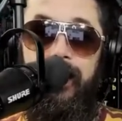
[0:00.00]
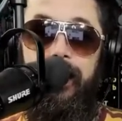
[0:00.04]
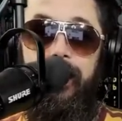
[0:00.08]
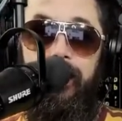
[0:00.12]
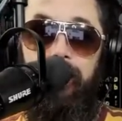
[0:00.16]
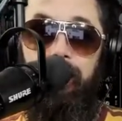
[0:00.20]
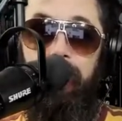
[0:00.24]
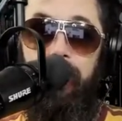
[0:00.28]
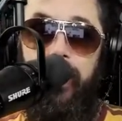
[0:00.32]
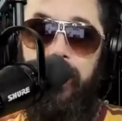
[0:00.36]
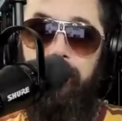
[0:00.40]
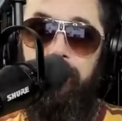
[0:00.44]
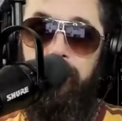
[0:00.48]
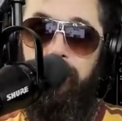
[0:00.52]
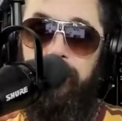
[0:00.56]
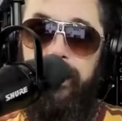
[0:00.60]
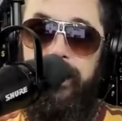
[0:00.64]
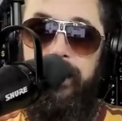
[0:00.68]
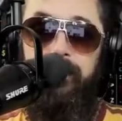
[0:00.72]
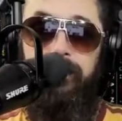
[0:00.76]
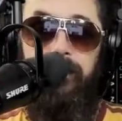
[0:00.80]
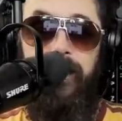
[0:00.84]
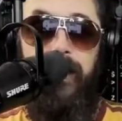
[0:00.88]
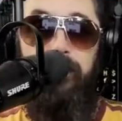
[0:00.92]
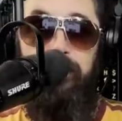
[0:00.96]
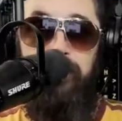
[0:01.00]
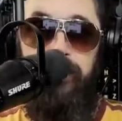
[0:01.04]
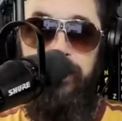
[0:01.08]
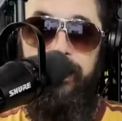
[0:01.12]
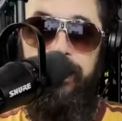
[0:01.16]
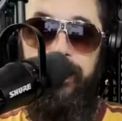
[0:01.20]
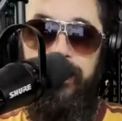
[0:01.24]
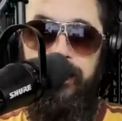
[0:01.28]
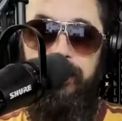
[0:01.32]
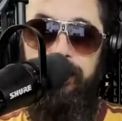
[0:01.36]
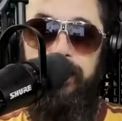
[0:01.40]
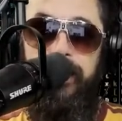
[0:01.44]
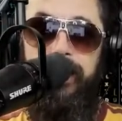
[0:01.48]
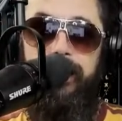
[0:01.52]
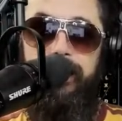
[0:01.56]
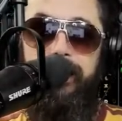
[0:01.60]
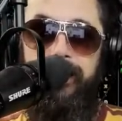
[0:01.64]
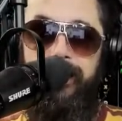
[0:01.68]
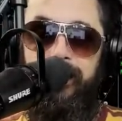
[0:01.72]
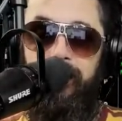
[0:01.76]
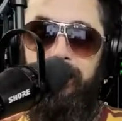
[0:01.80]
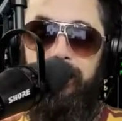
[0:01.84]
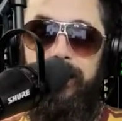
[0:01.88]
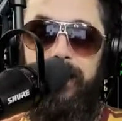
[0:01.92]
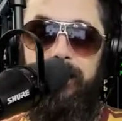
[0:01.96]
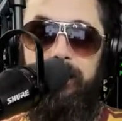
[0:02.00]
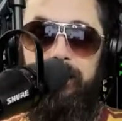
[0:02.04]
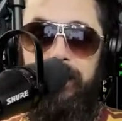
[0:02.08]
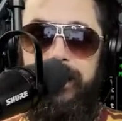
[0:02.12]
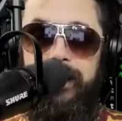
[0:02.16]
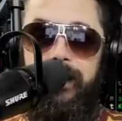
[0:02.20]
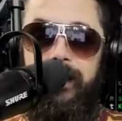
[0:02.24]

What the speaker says: probably of hypothermia or something, but you're